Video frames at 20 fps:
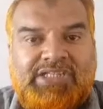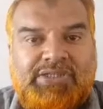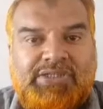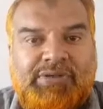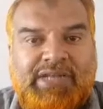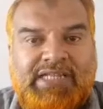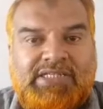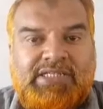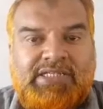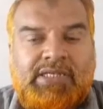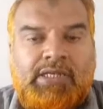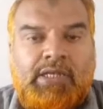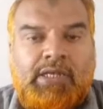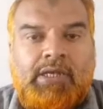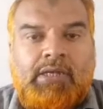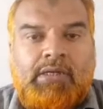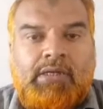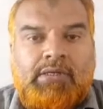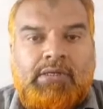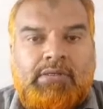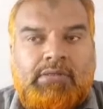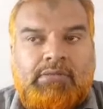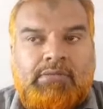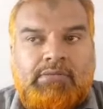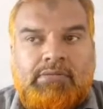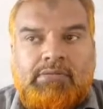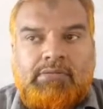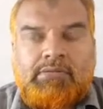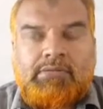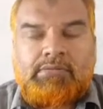is known as
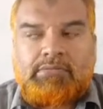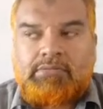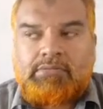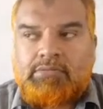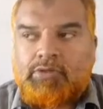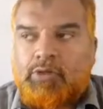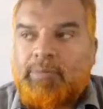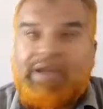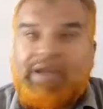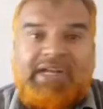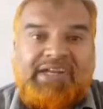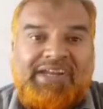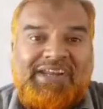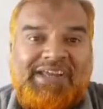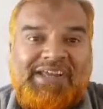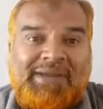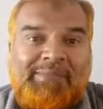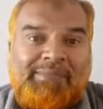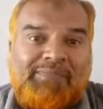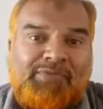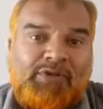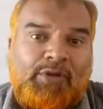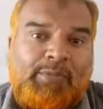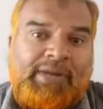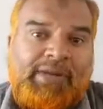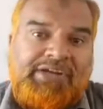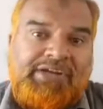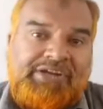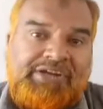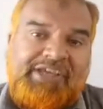
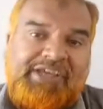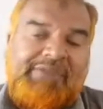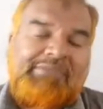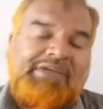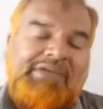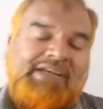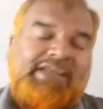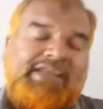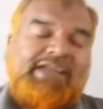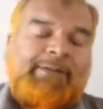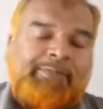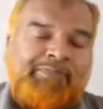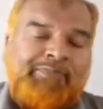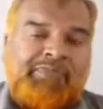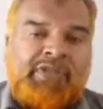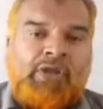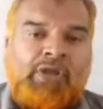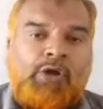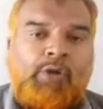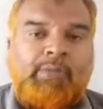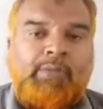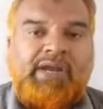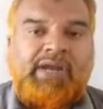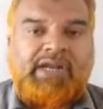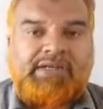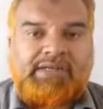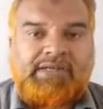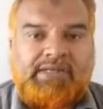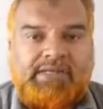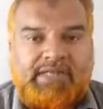ommatidium, clear?
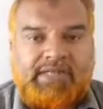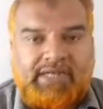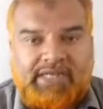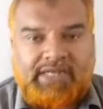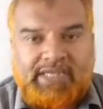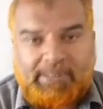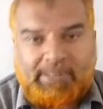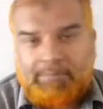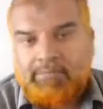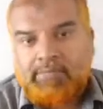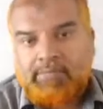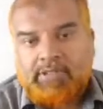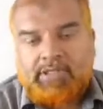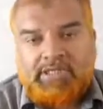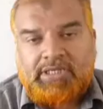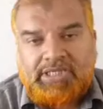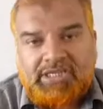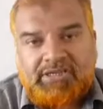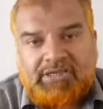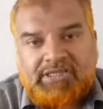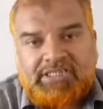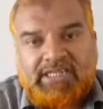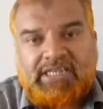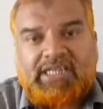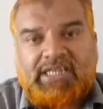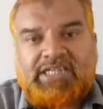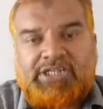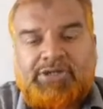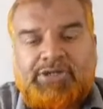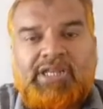Ommatidium,
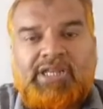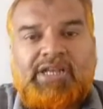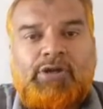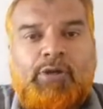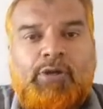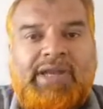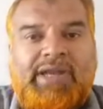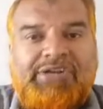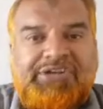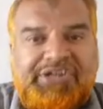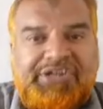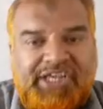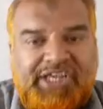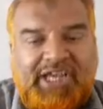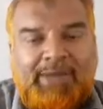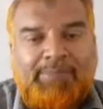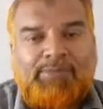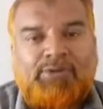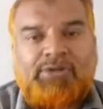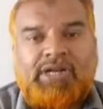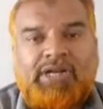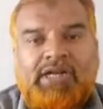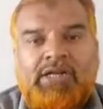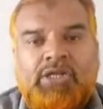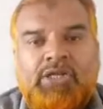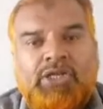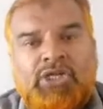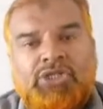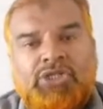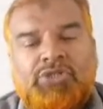singular, ommatidia, plural.
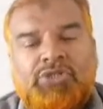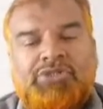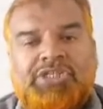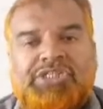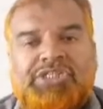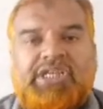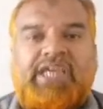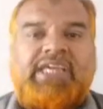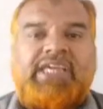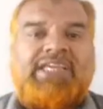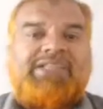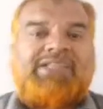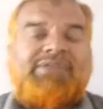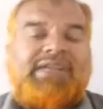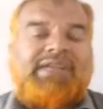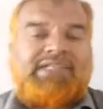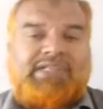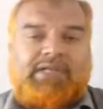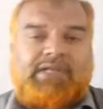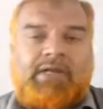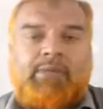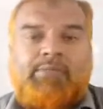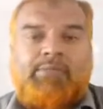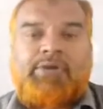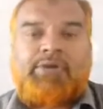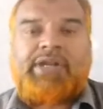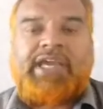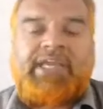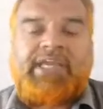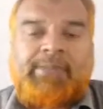So this eye is known as a
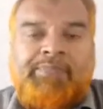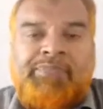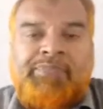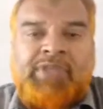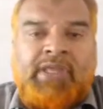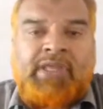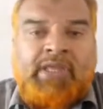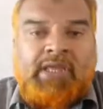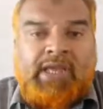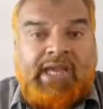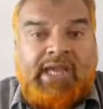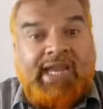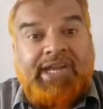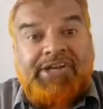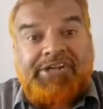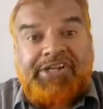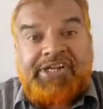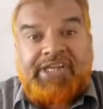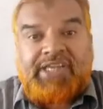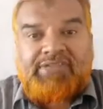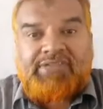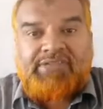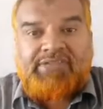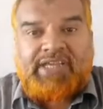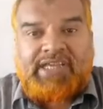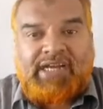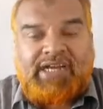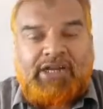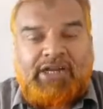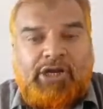compound eye. Antennae,
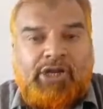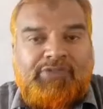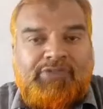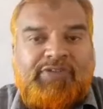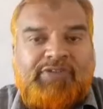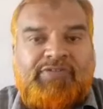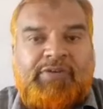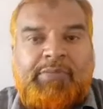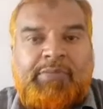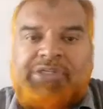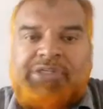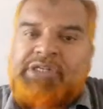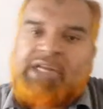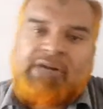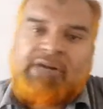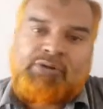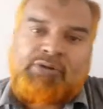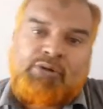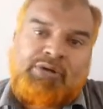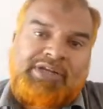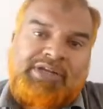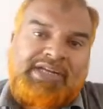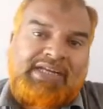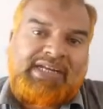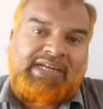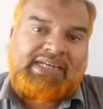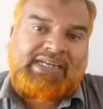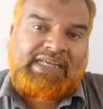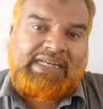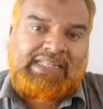they collect a lot of information. I have told you in
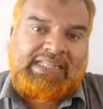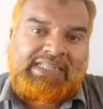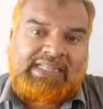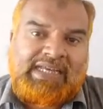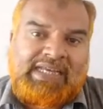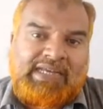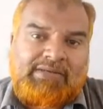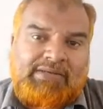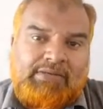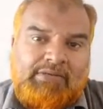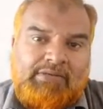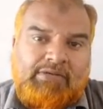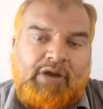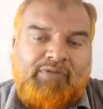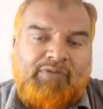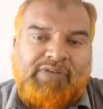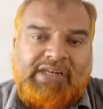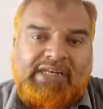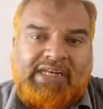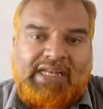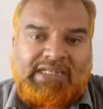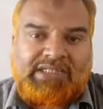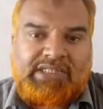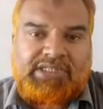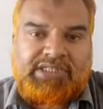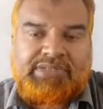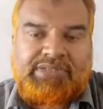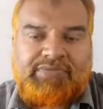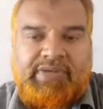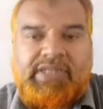detail in the offline
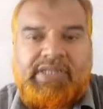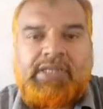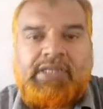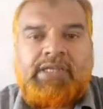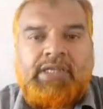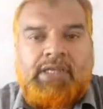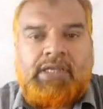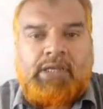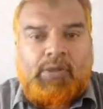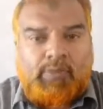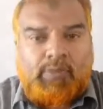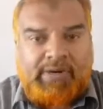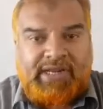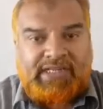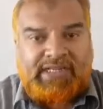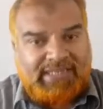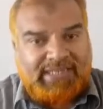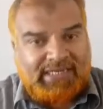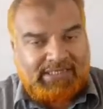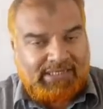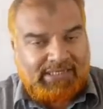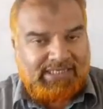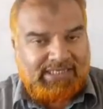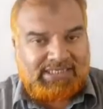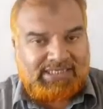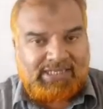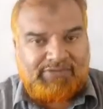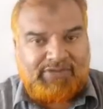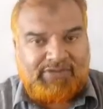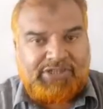classes. Fine. What exactly
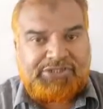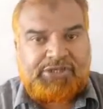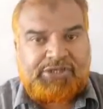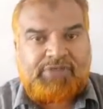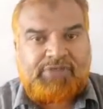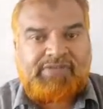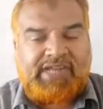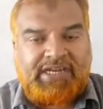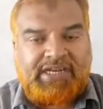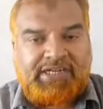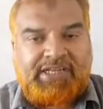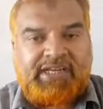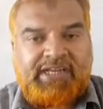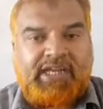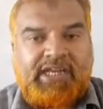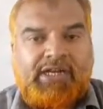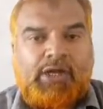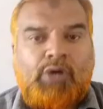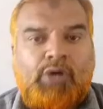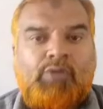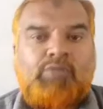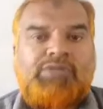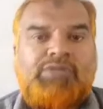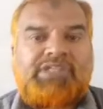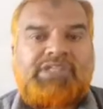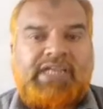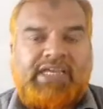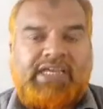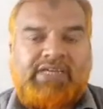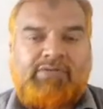is the function of the antennae and how
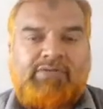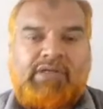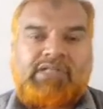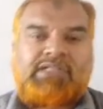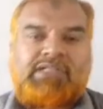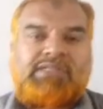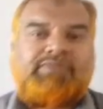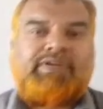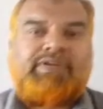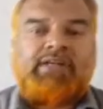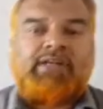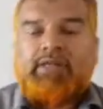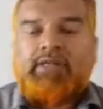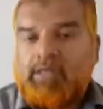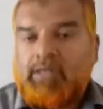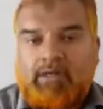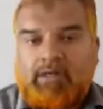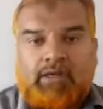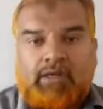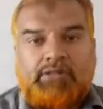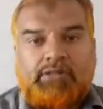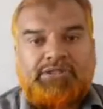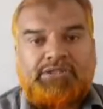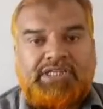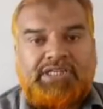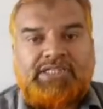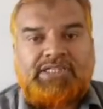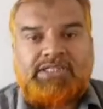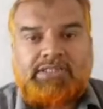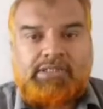this eye works. Fine. All those
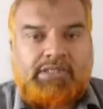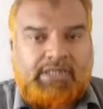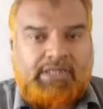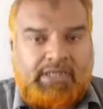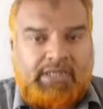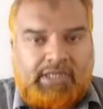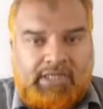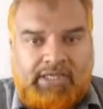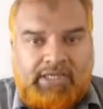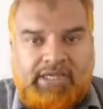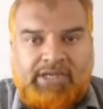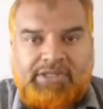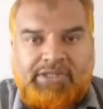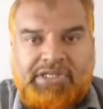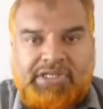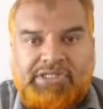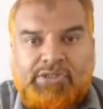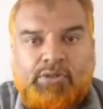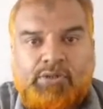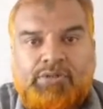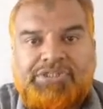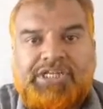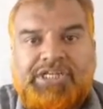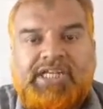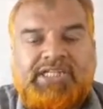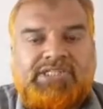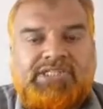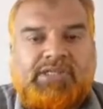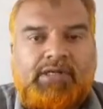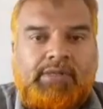things. Here there is no
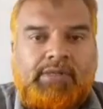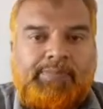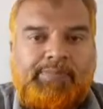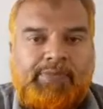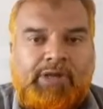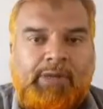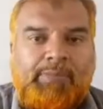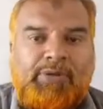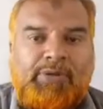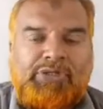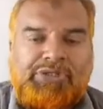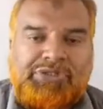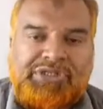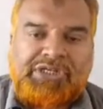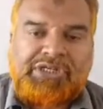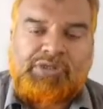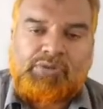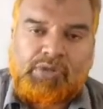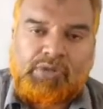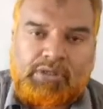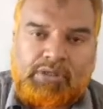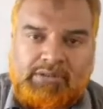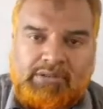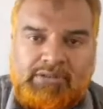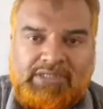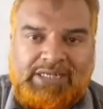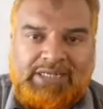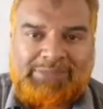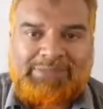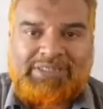chance or opportunity to
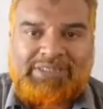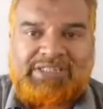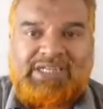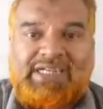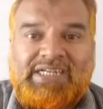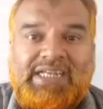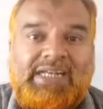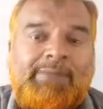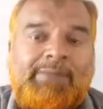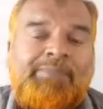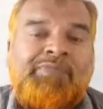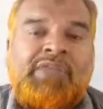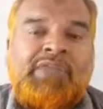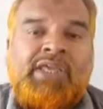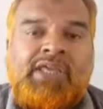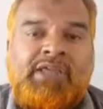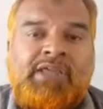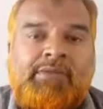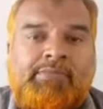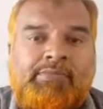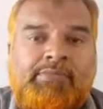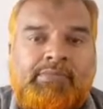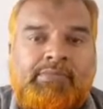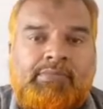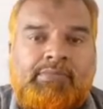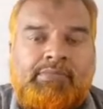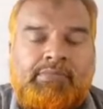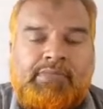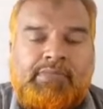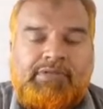talk that much detail
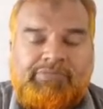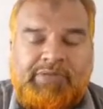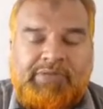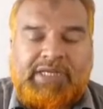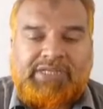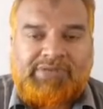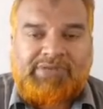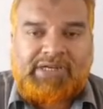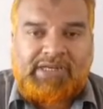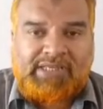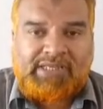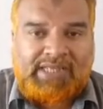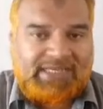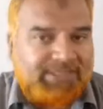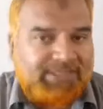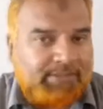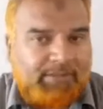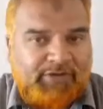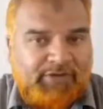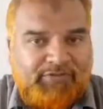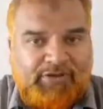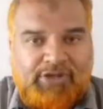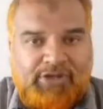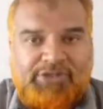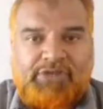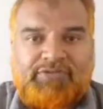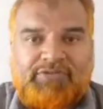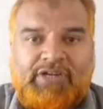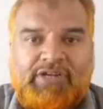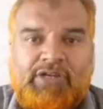because we are taking external
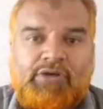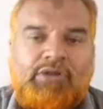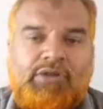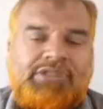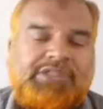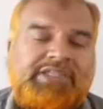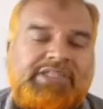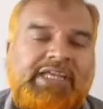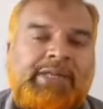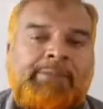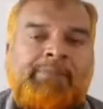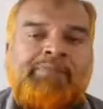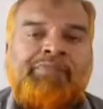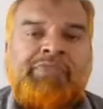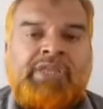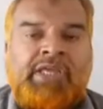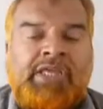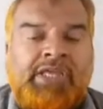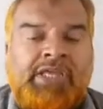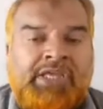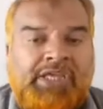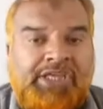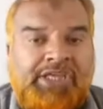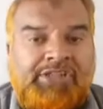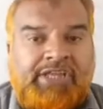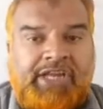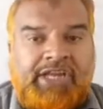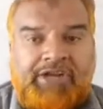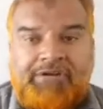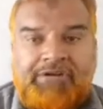morphology of cockroach. Then
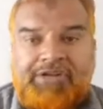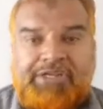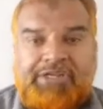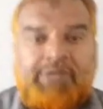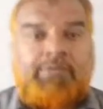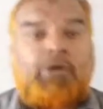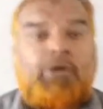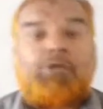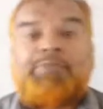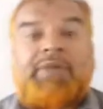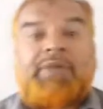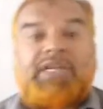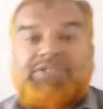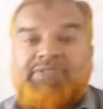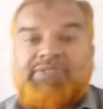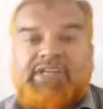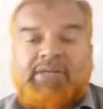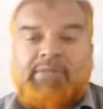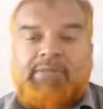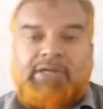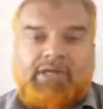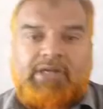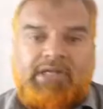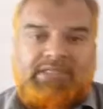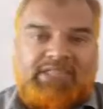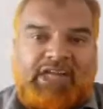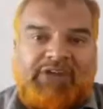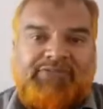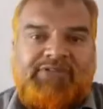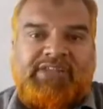in the head region, mouth parts we come
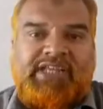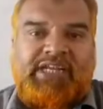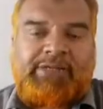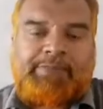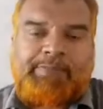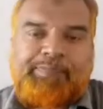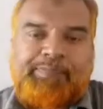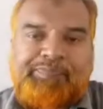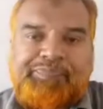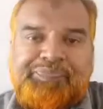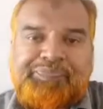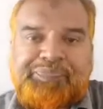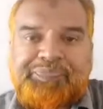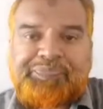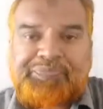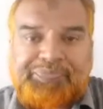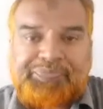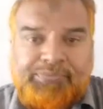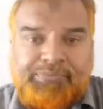across. After that,